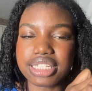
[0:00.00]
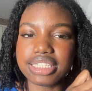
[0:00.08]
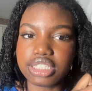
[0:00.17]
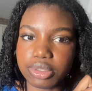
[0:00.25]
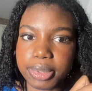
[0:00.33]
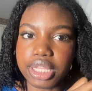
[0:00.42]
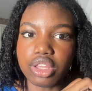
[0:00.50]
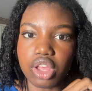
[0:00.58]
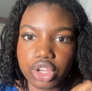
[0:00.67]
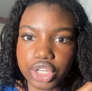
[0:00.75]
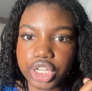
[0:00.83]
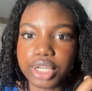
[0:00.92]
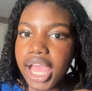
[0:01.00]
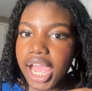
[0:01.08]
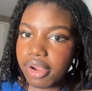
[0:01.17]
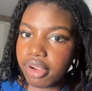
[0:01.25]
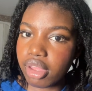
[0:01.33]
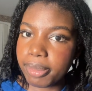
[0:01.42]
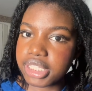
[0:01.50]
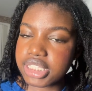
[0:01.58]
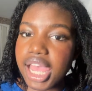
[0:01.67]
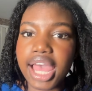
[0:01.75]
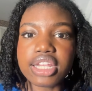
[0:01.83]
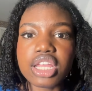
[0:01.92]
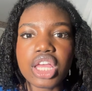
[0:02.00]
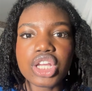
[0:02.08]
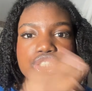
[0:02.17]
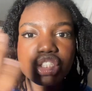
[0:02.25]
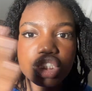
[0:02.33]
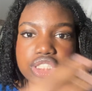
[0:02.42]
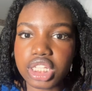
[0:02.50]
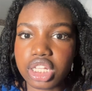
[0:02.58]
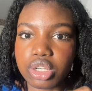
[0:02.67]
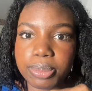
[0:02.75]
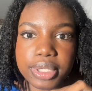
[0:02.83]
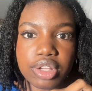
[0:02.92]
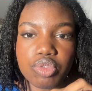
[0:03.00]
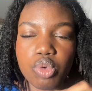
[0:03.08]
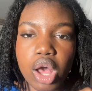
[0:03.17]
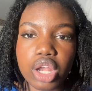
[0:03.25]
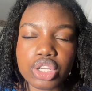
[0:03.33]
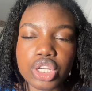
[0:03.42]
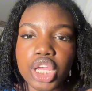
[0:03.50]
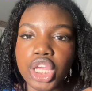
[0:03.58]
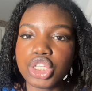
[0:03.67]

a little bit longer, I recommend to add just a little bit of water.